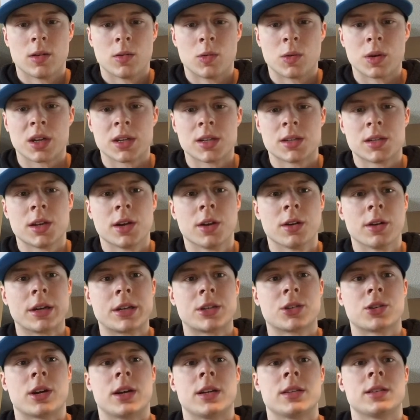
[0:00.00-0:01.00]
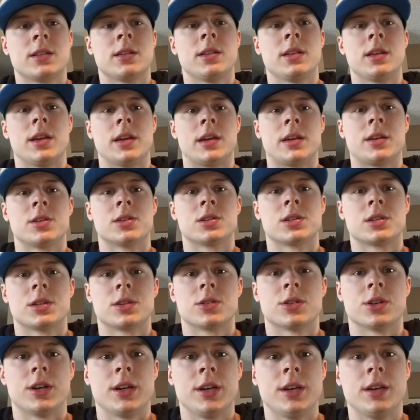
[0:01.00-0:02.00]
When considering trends in the
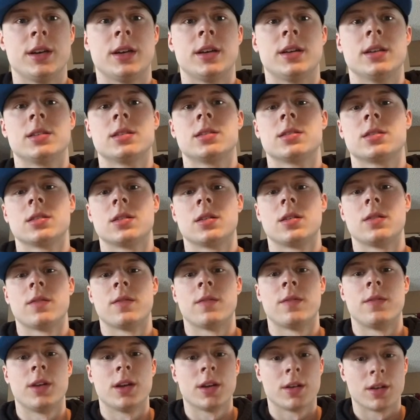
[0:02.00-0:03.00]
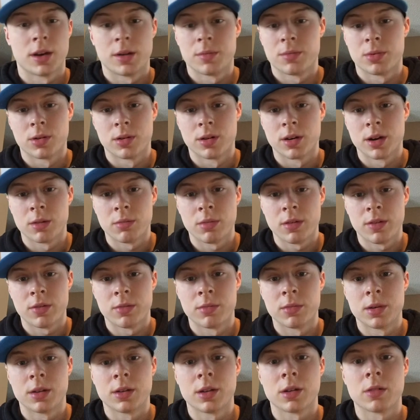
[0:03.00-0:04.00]
industry, it is very important to be
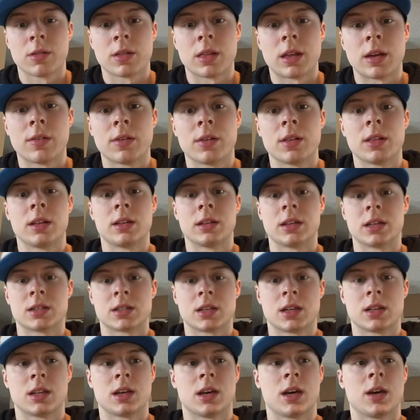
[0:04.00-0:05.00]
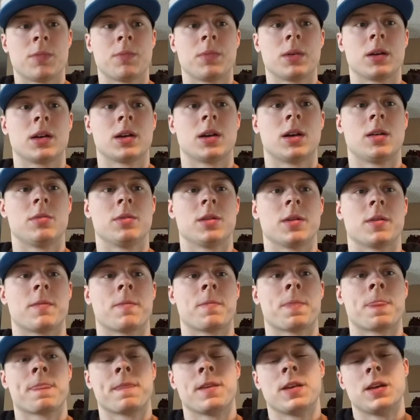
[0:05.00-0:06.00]
familiar with everything that's on the up and coming.
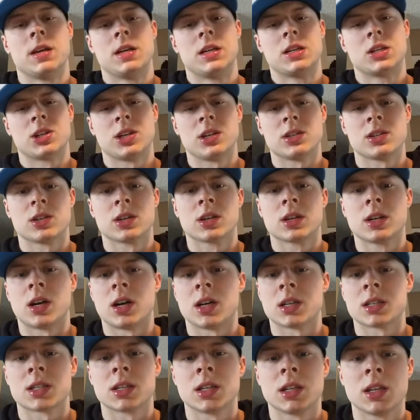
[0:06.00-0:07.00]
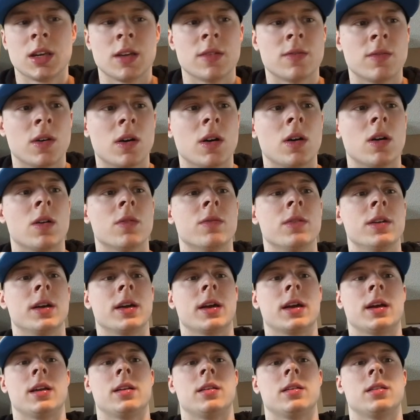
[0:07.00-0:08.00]
Trends are constantly
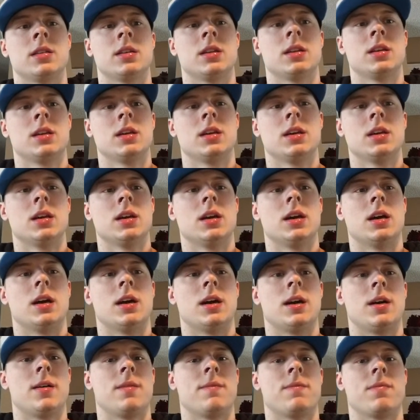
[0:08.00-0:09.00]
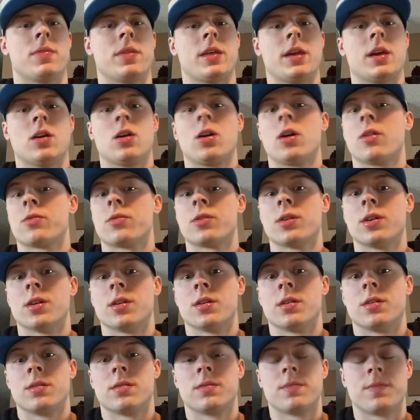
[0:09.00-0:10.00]
evolving, and they
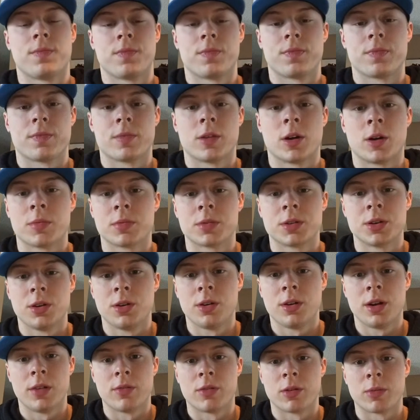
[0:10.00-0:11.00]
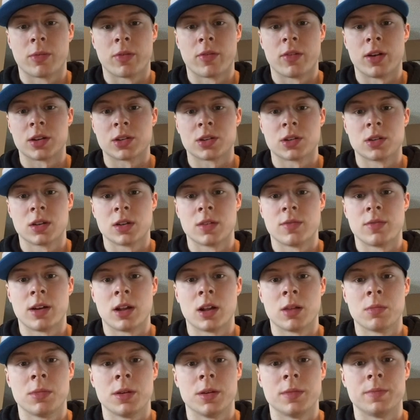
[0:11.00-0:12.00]
offer opportunity for professional
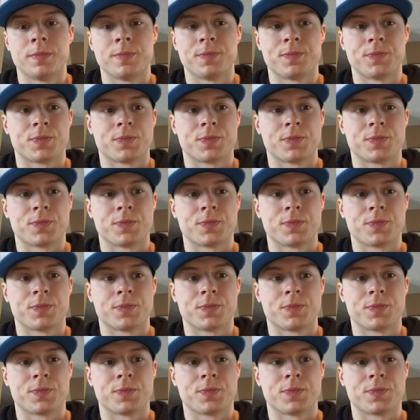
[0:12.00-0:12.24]
development.